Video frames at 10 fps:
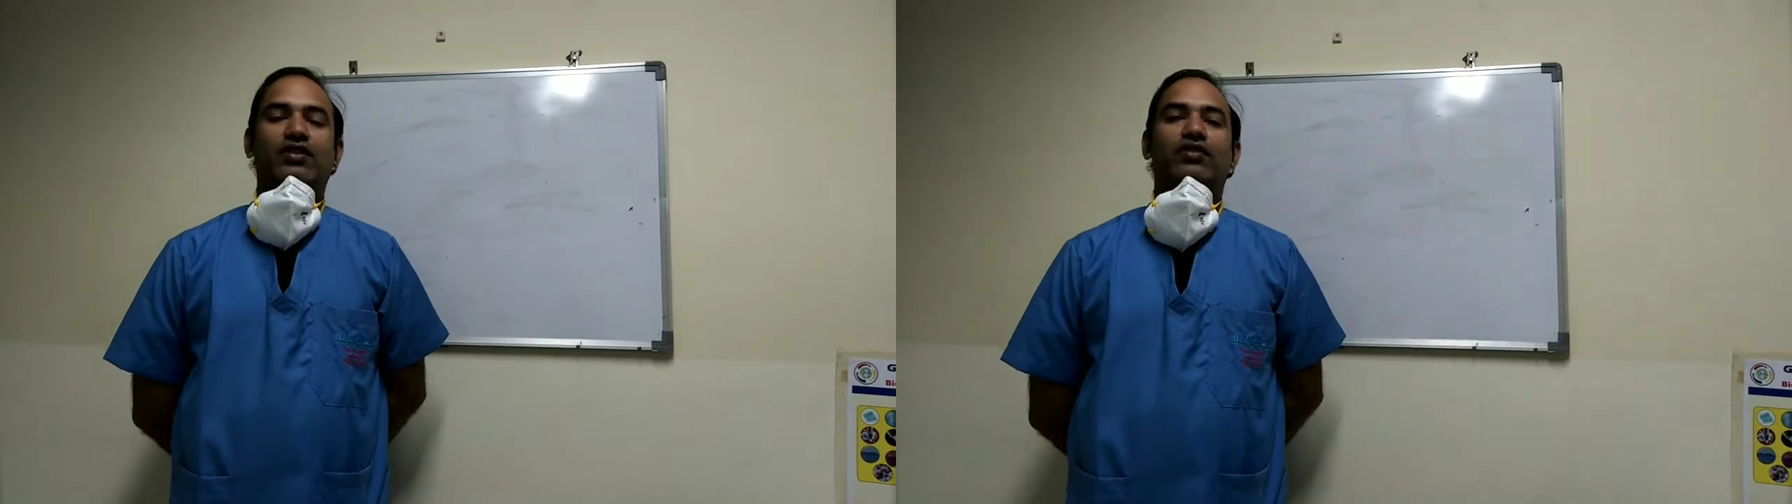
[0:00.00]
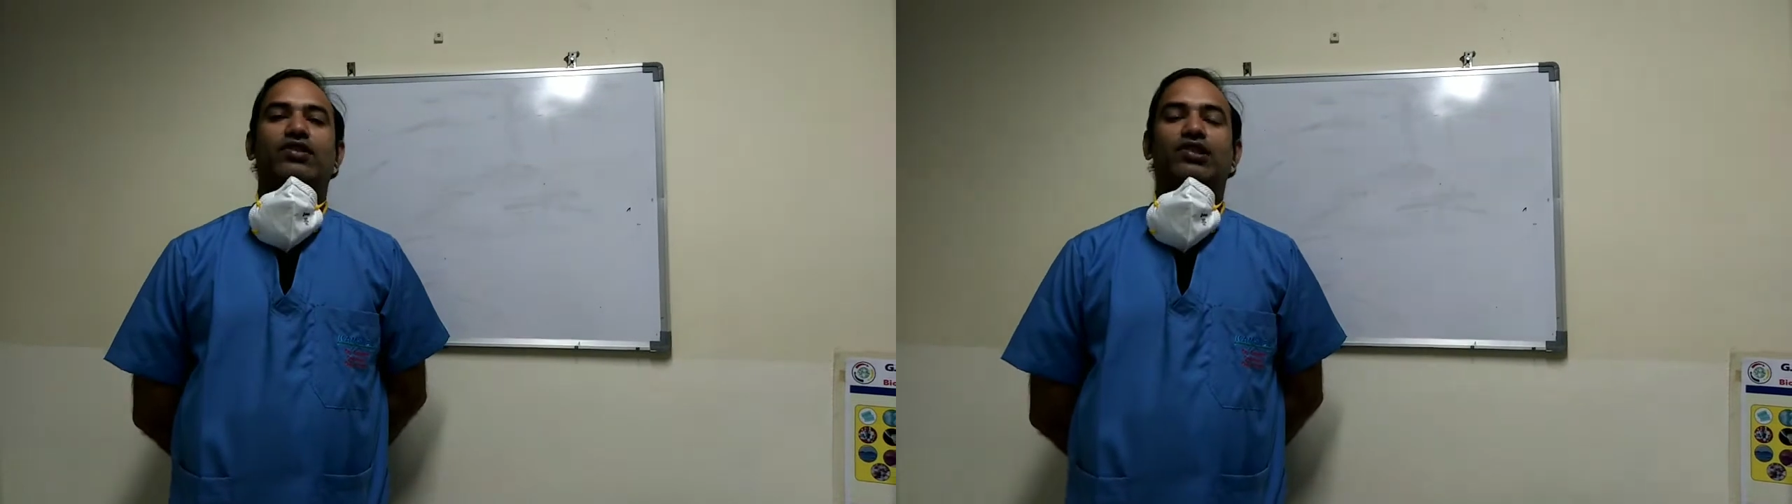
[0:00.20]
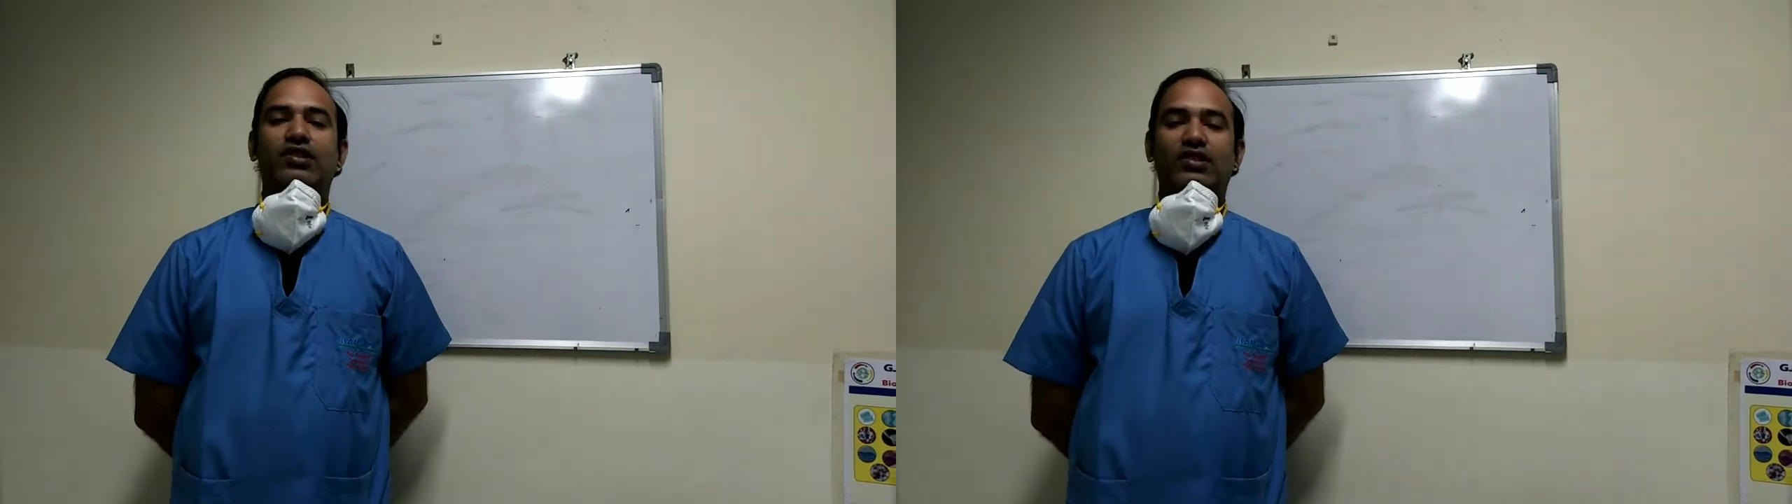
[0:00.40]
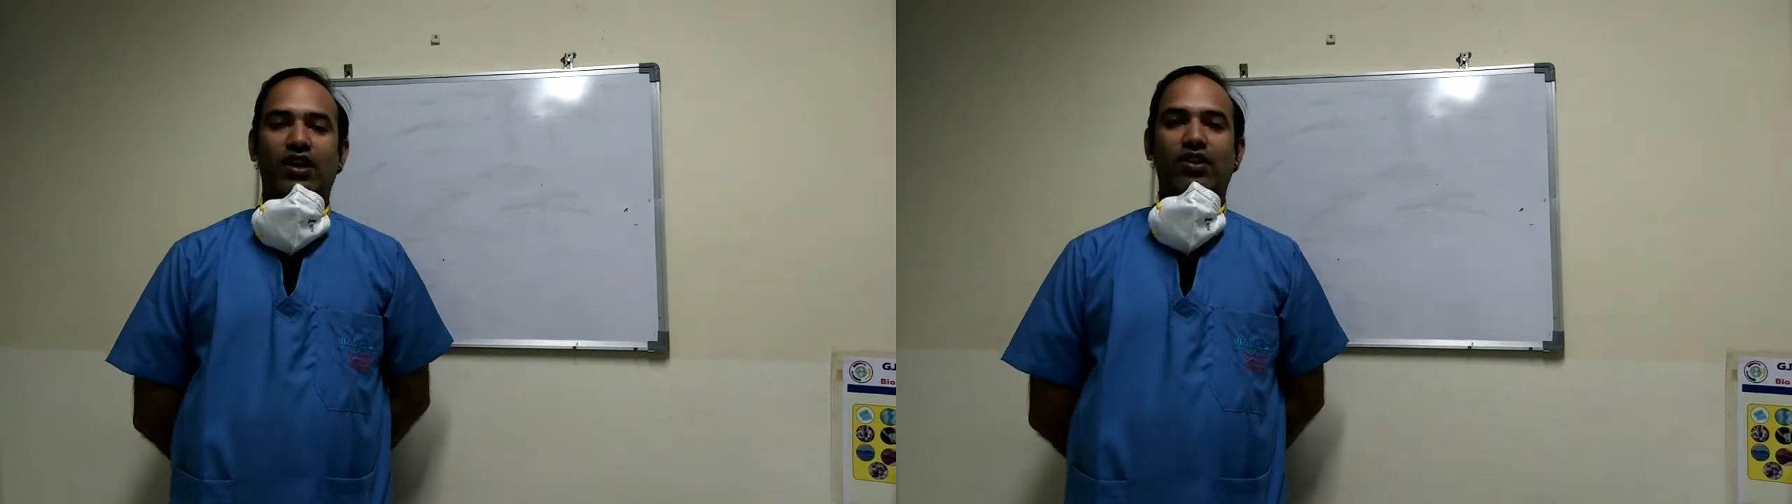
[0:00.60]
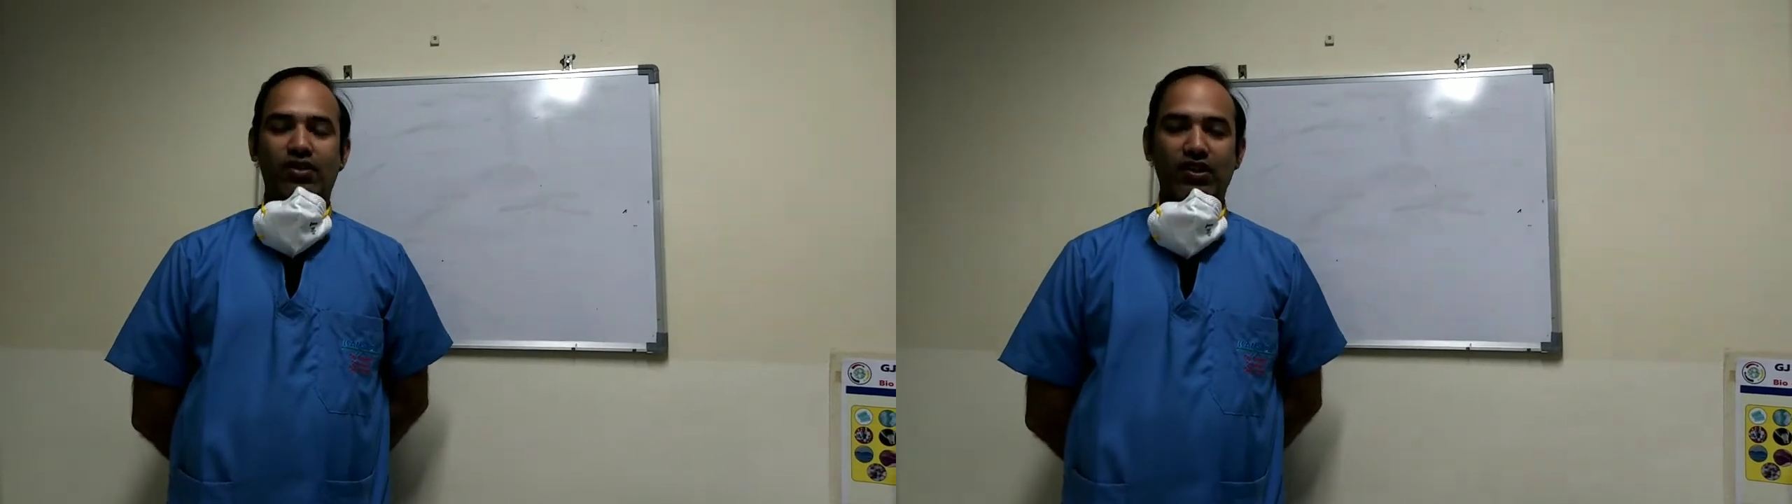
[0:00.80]
which is
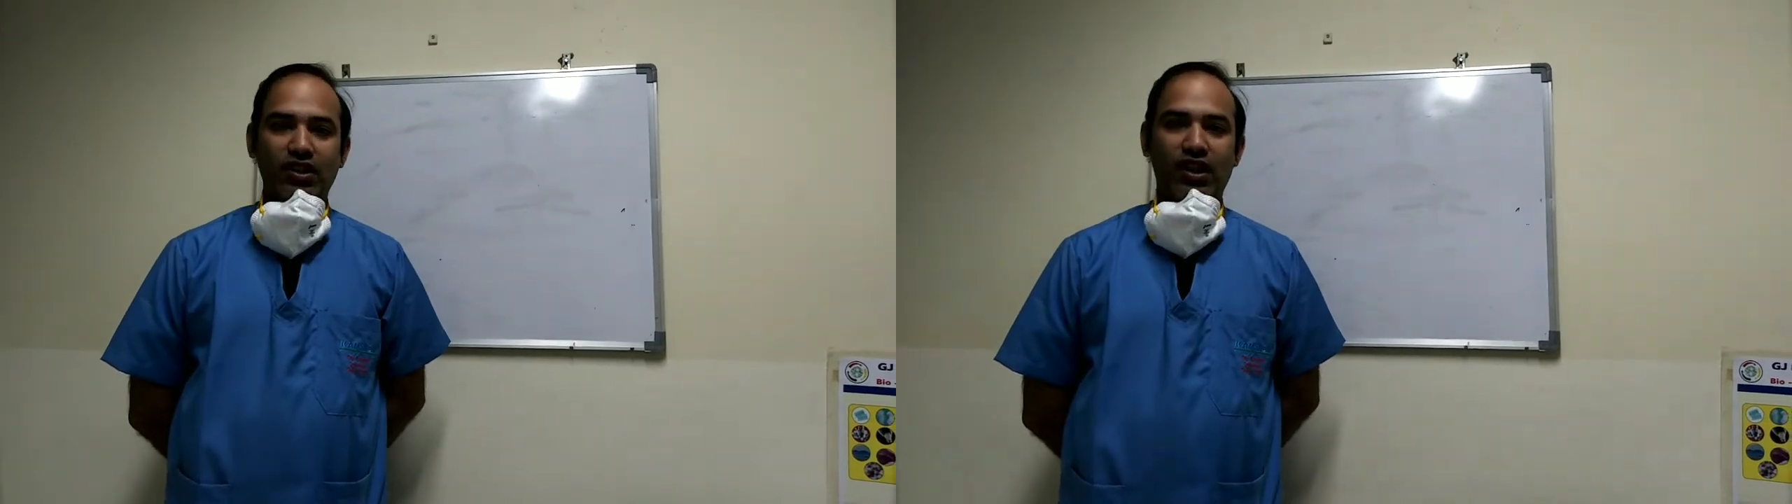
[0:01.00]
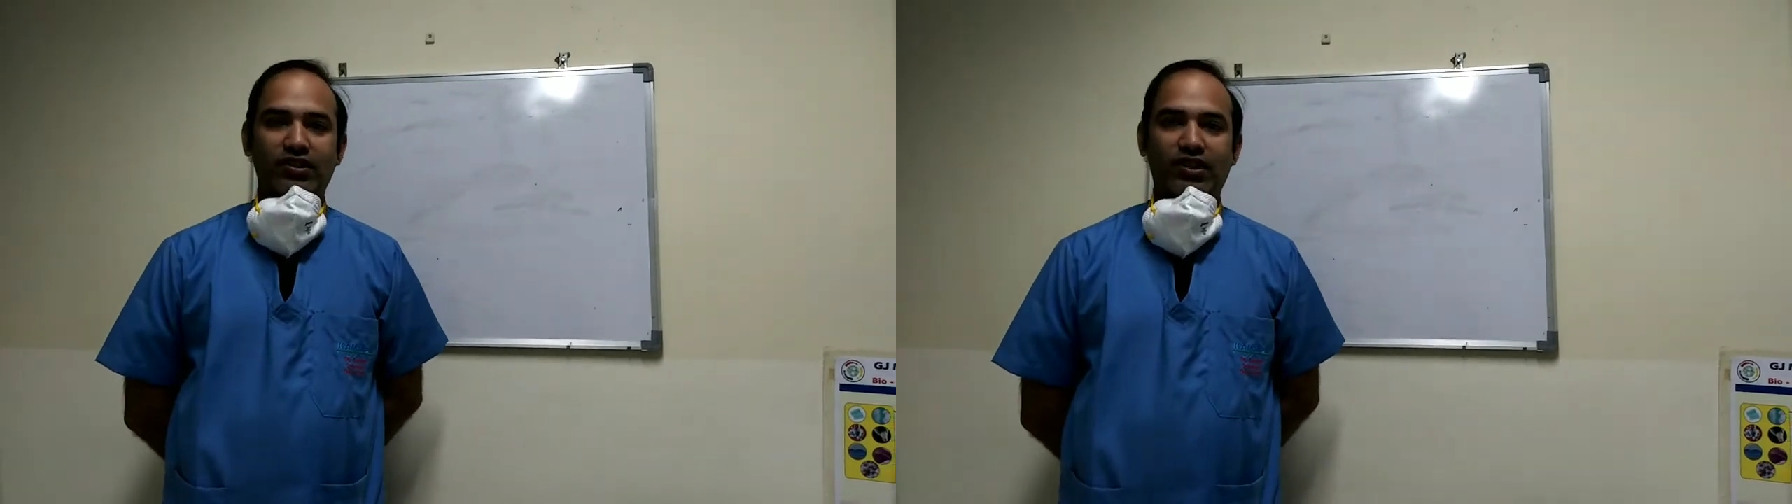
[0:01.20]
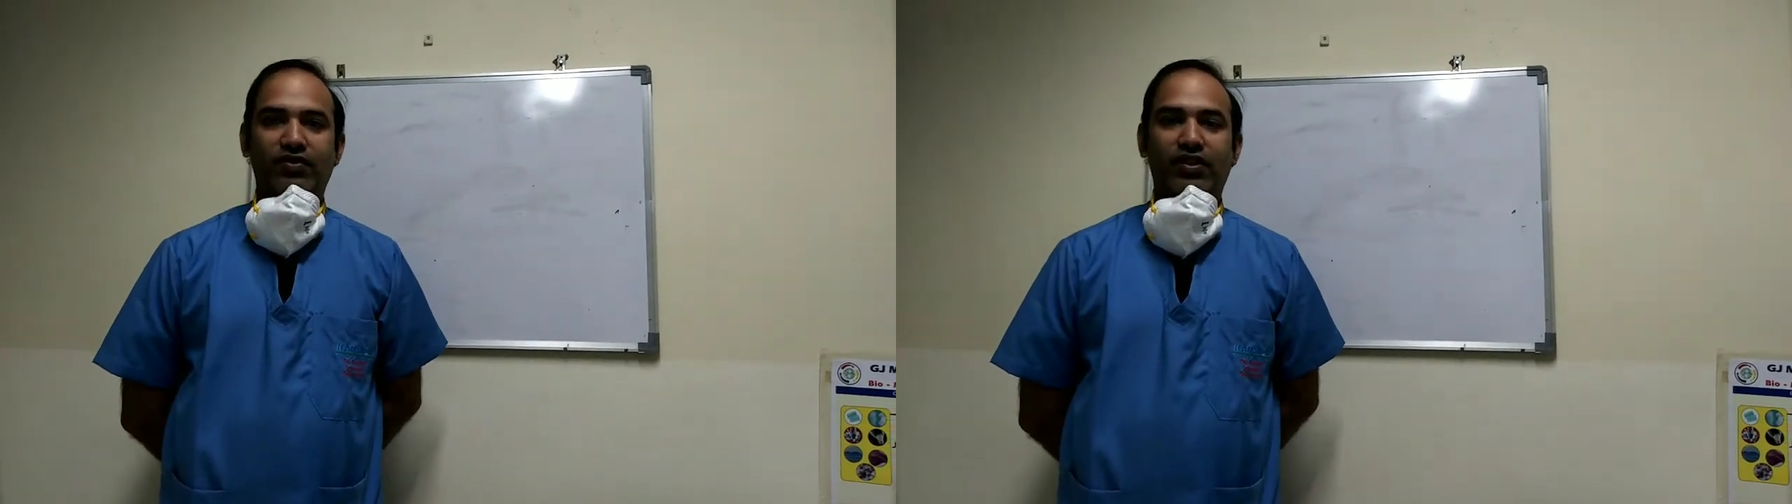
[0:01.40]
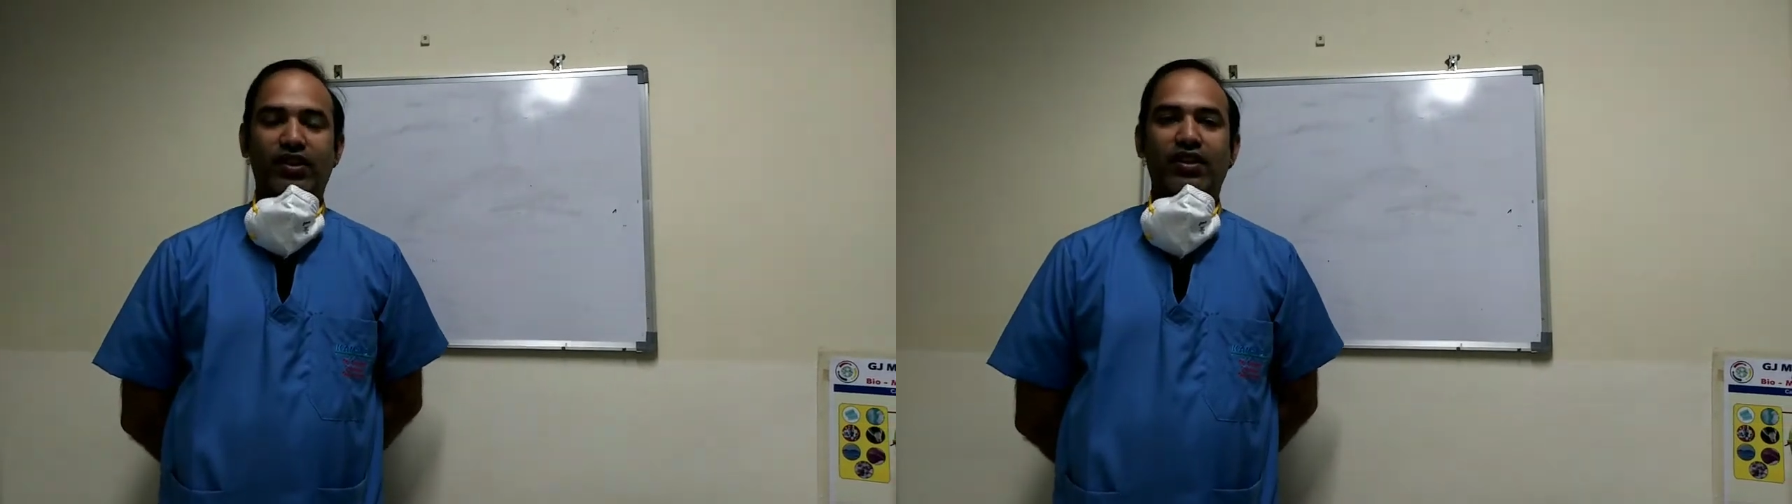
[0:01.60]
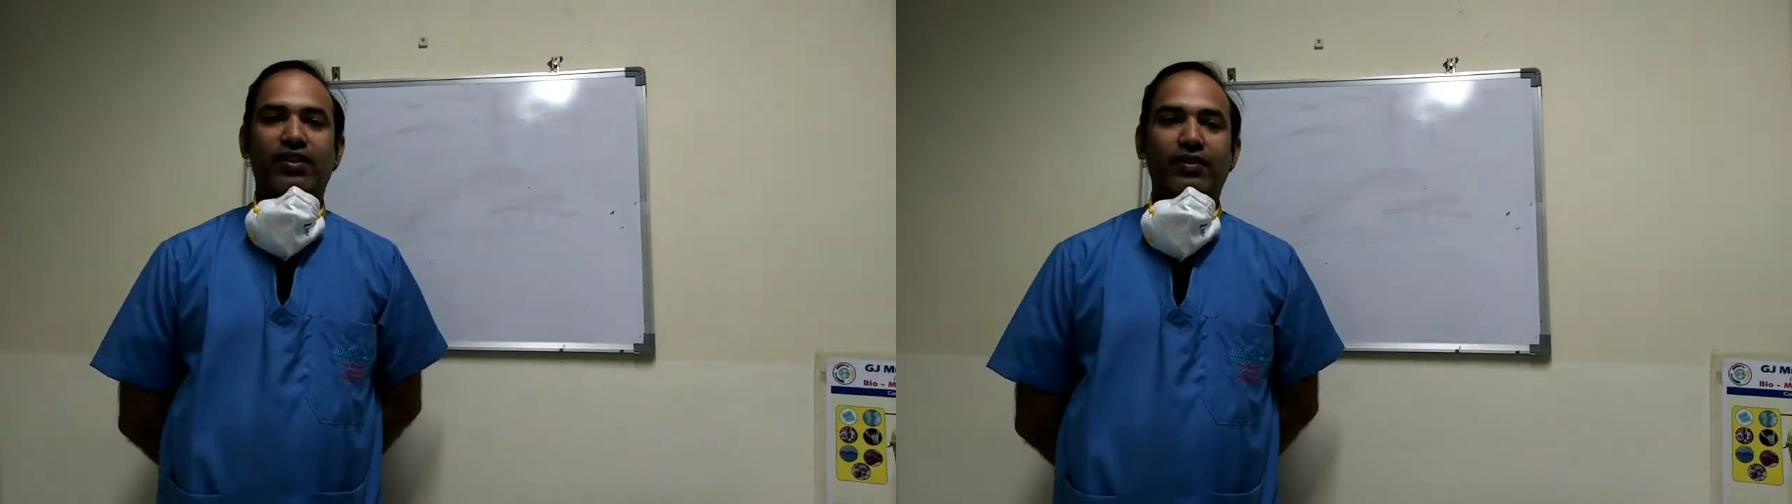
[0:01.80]
not only asked for